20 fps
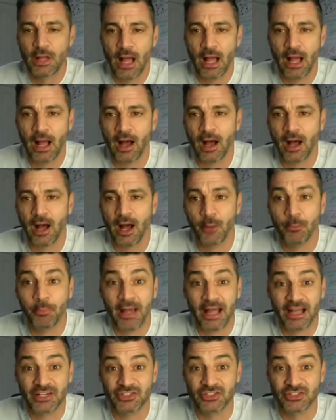
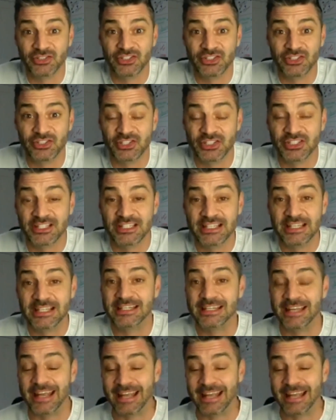Passion to Succeed,